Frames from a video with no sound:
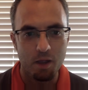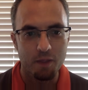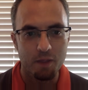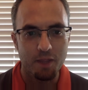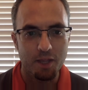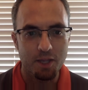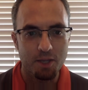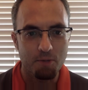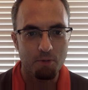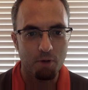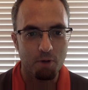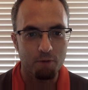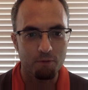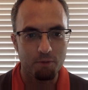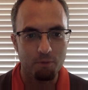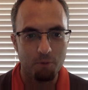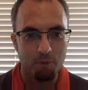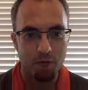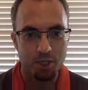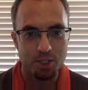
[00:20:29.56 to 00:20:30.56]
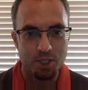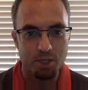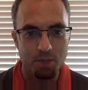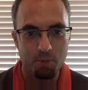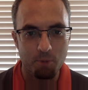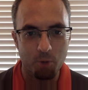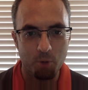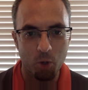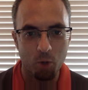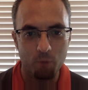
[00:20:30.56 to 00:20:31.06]
Thank you all for watching, and
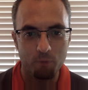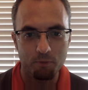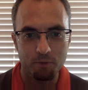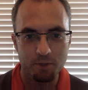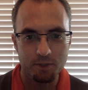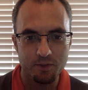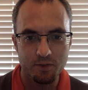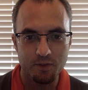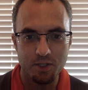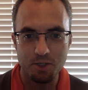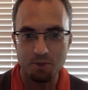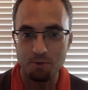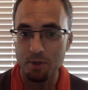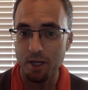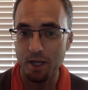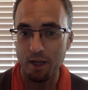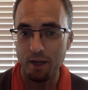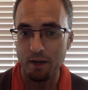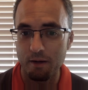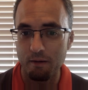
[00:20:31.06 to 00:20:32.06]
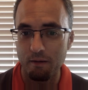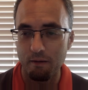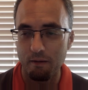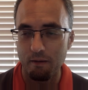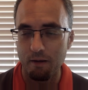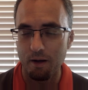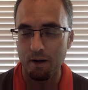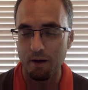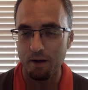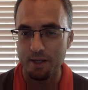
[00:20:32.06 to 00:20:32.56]
we'll hopefully see you again
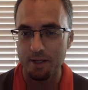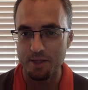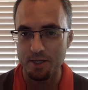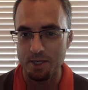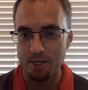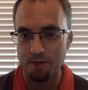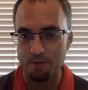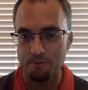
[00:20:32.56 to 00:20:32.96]
in the near